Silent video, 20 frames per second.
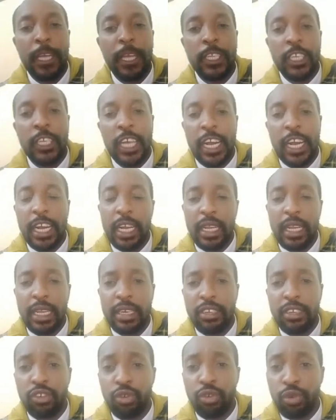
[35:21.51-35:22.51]
channel,
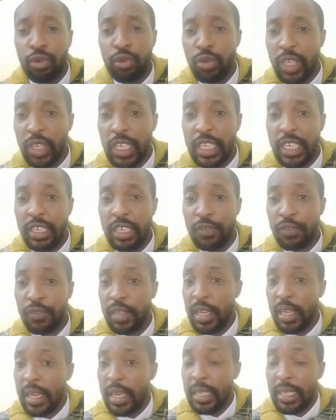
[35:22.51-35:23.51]
that is Kurunzi
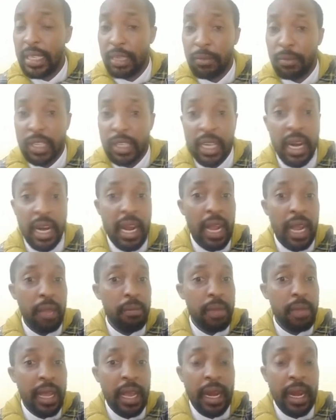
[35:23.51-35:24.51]
TV, and
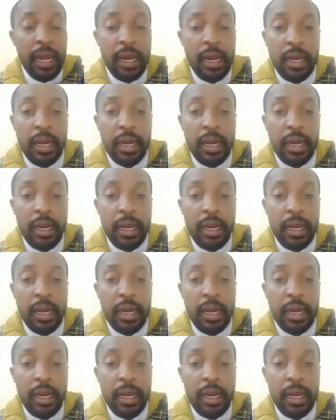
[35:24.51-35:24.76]
subscribe and